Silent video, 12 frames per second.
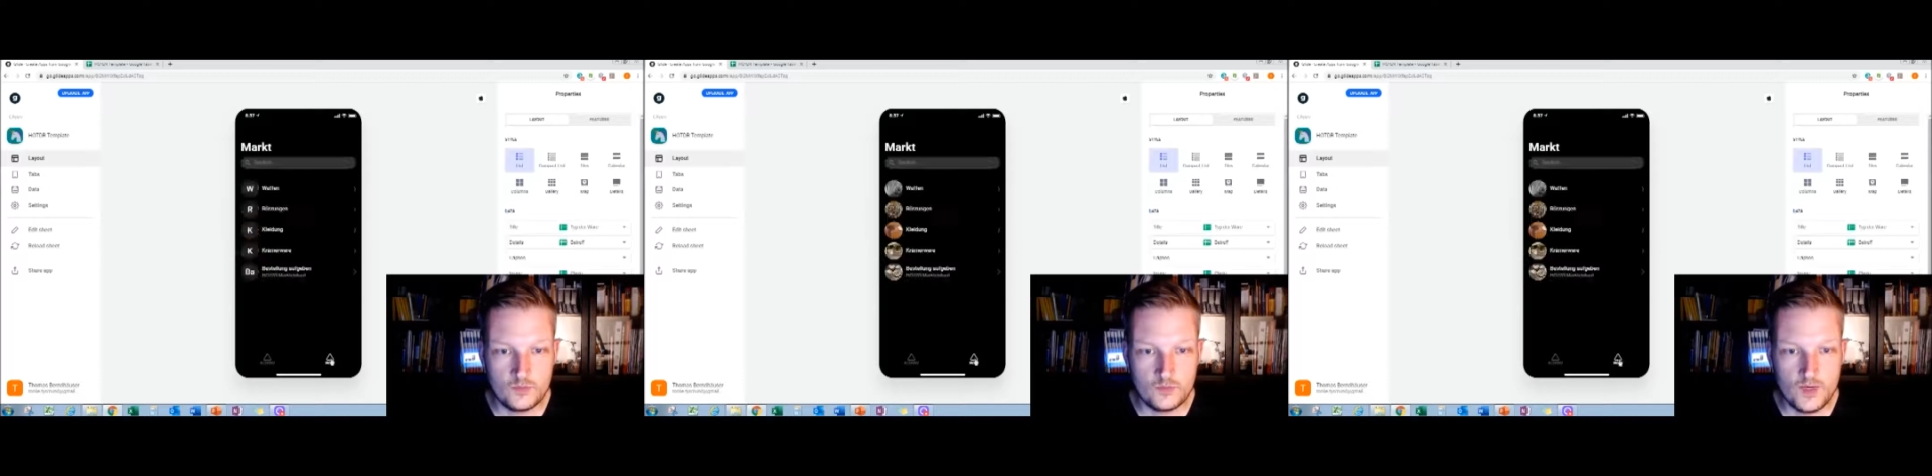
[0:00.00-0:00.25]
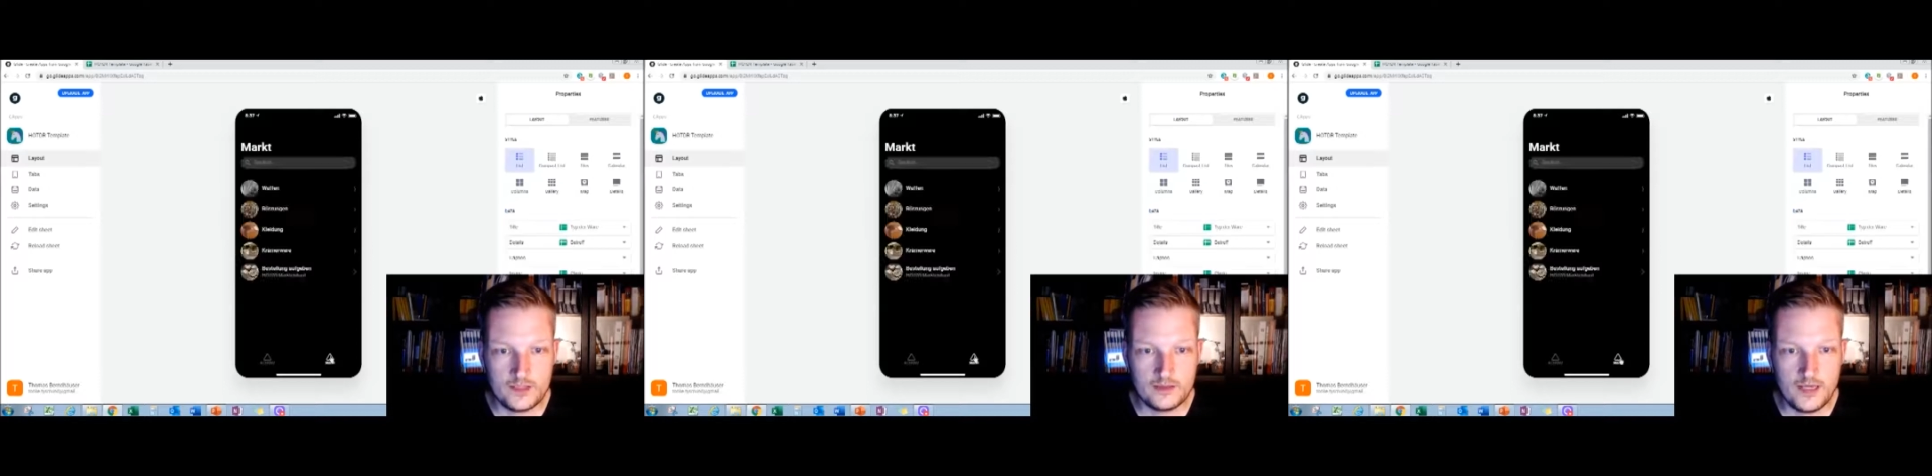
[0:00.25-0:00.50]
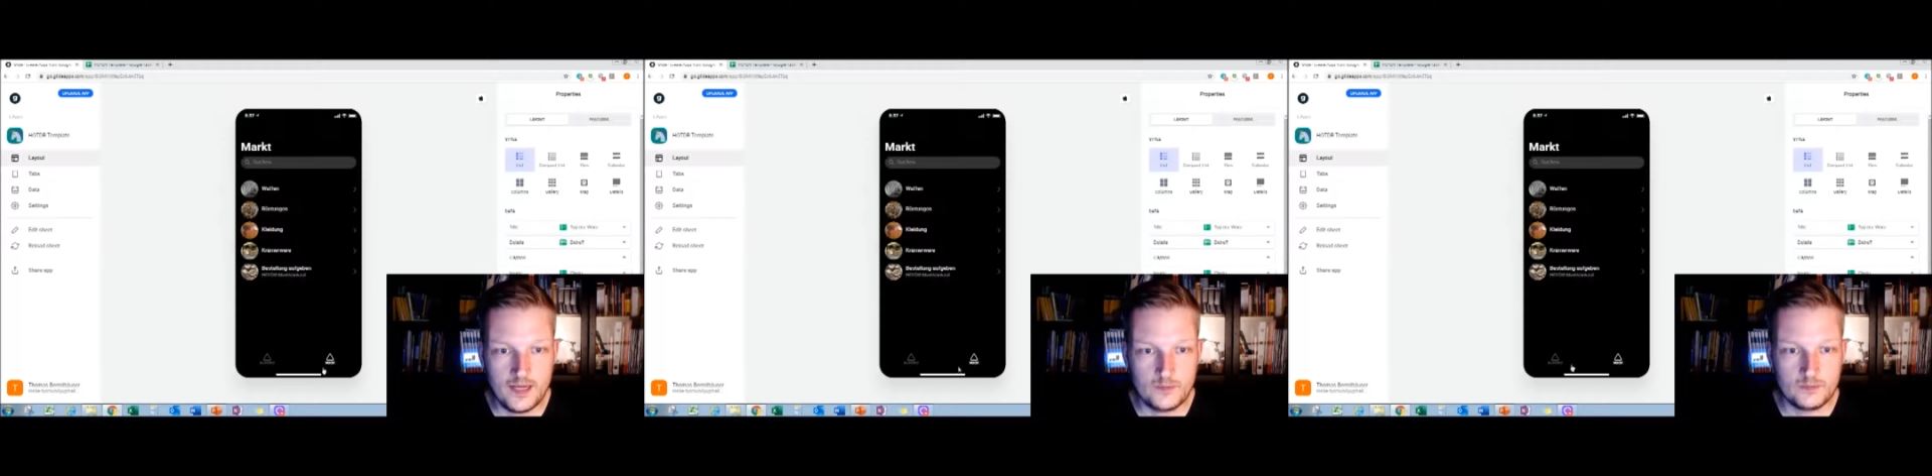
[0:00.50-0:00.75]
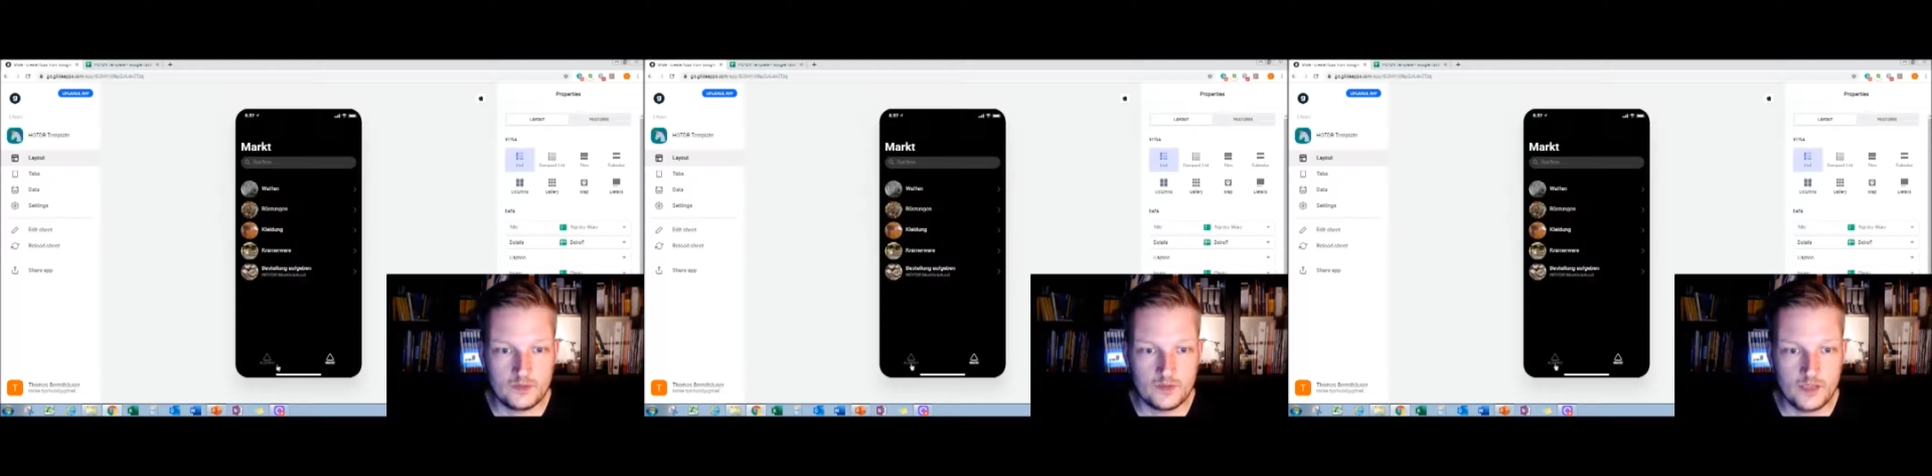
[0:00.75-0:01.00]
one tab
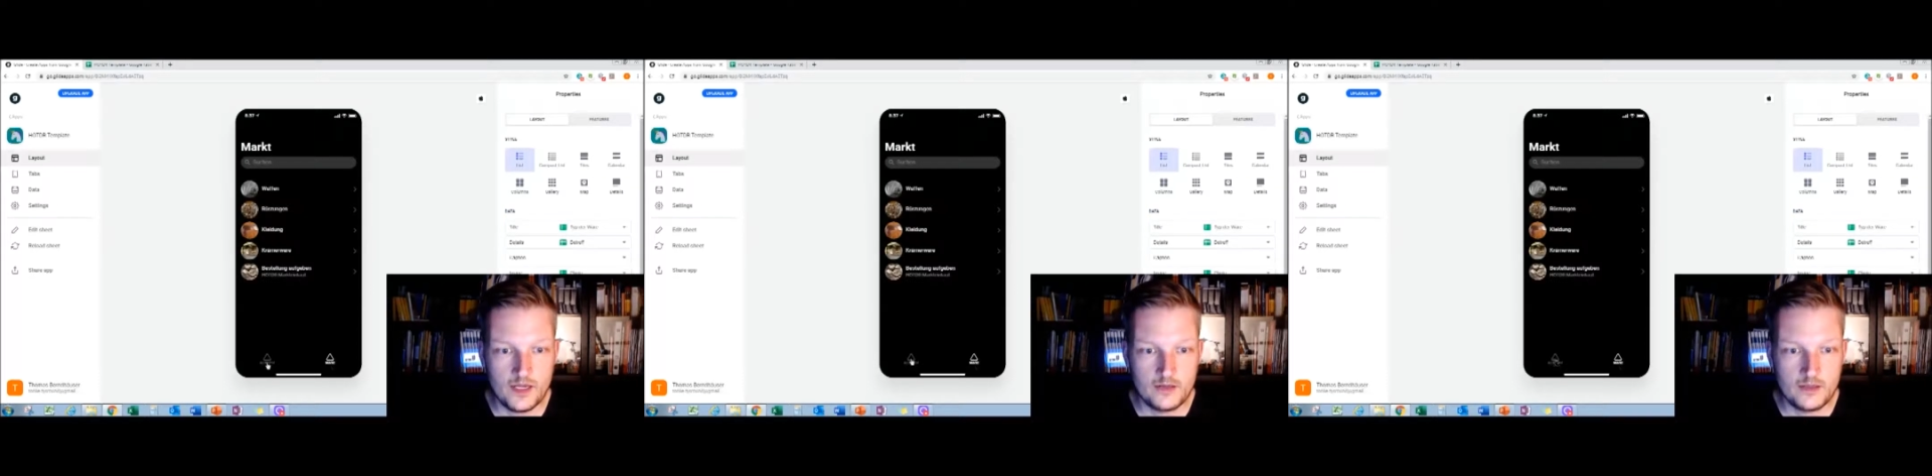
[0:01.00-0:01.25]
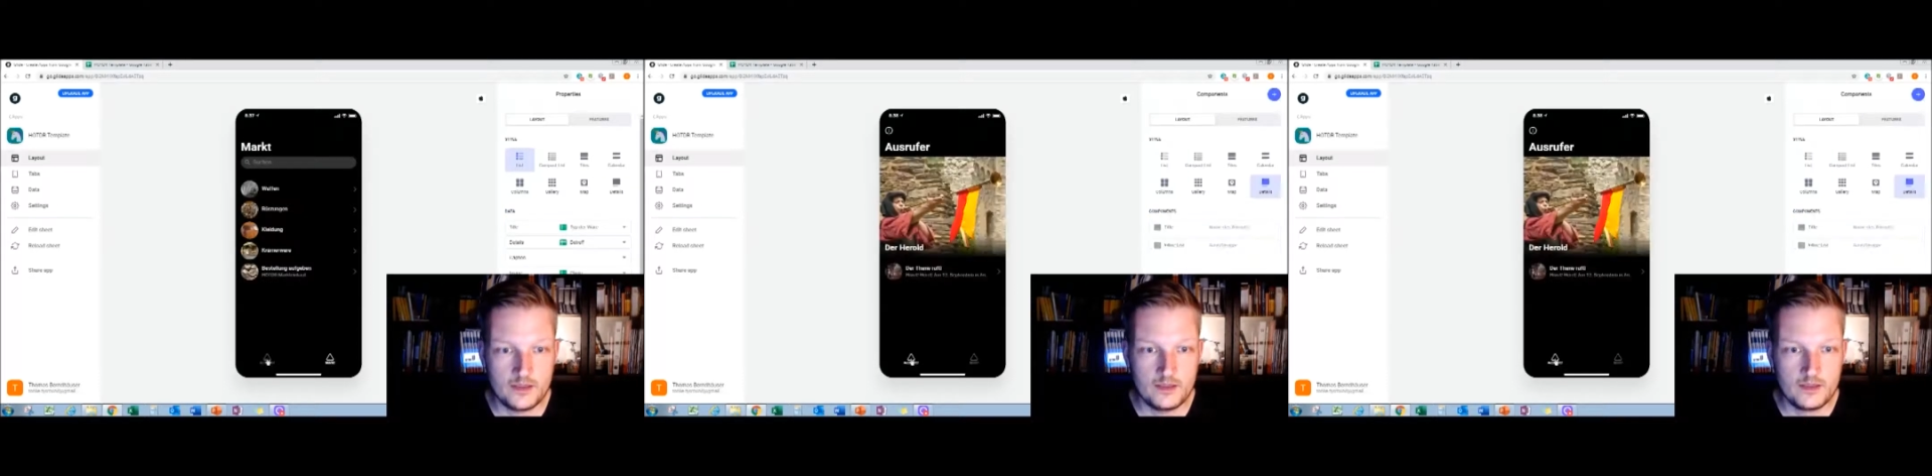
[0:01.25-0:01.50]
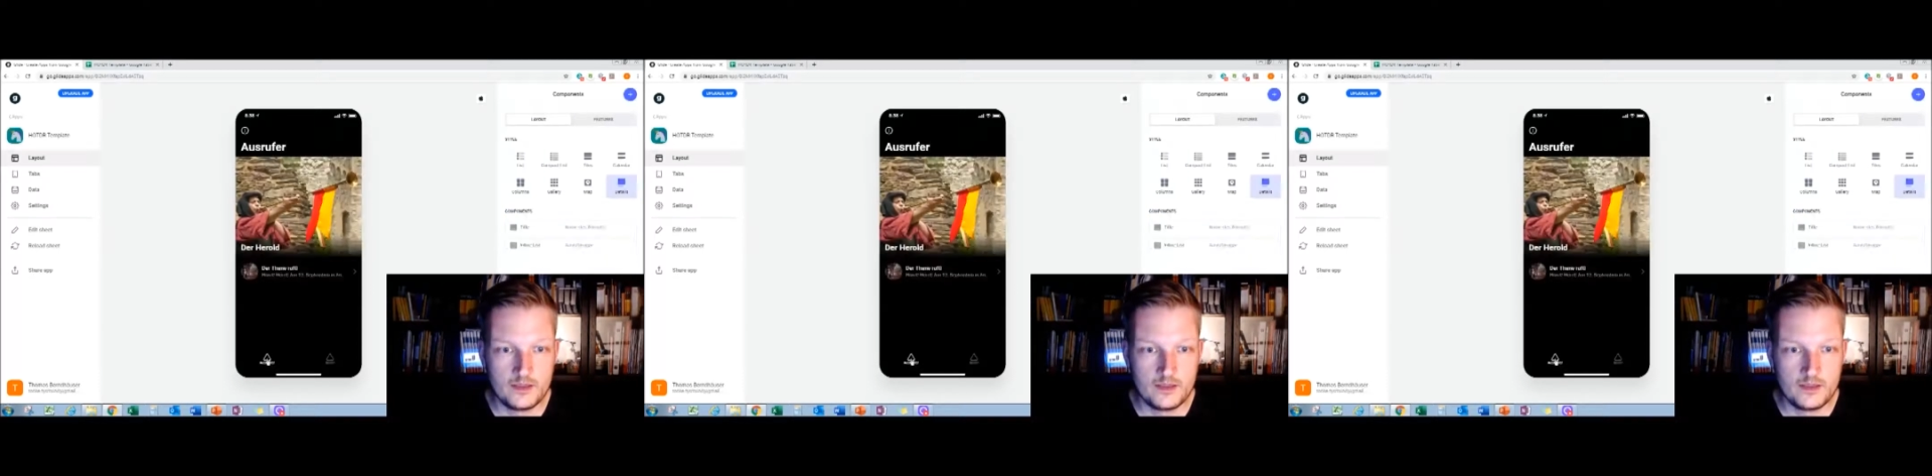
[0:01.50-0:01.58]
to the other